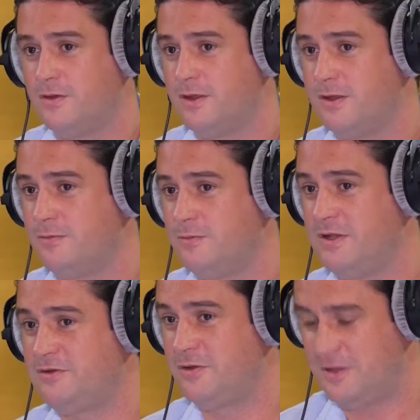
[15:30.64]
Okay,
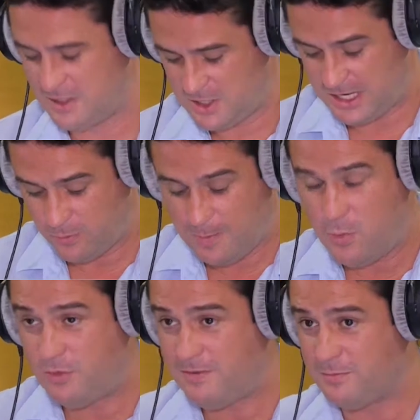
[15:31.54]
let's go there. Anyway,
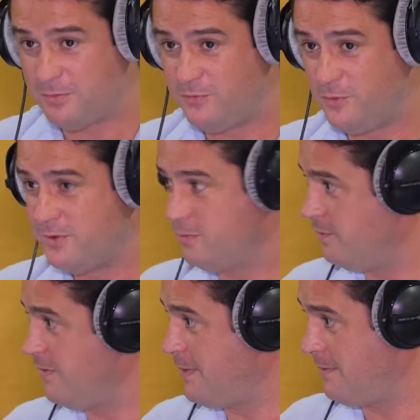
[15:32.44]
one more event before
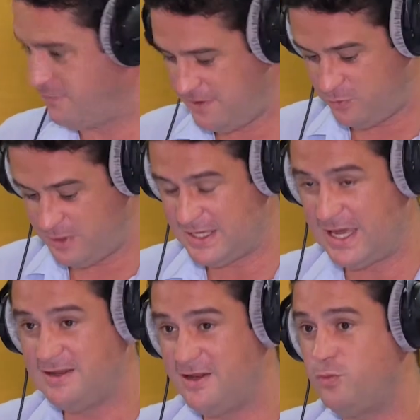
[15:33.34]
we wrap up for another
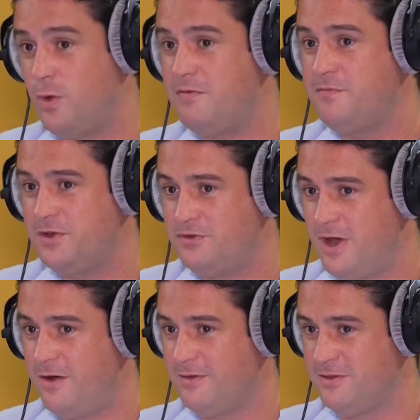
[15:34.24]
weekend, and it's one for your
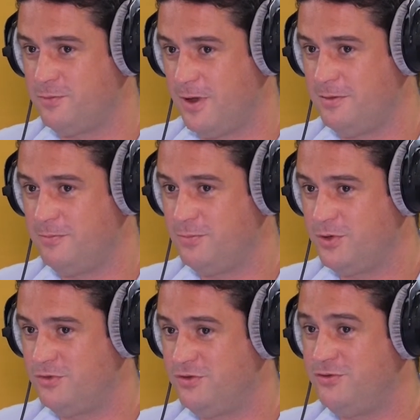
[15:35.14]
diary, this one,
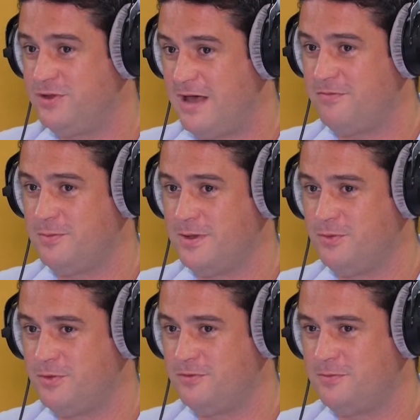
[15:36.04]
because this stood out for me,
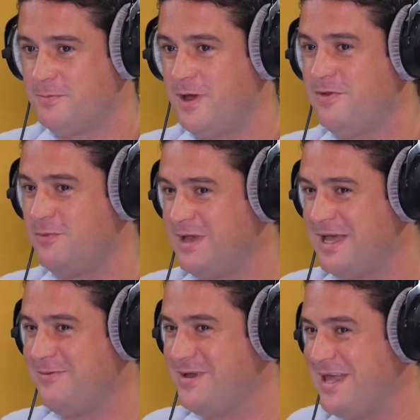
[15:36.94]
because I think
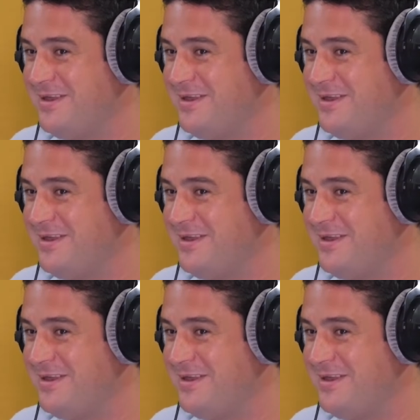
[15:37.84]
we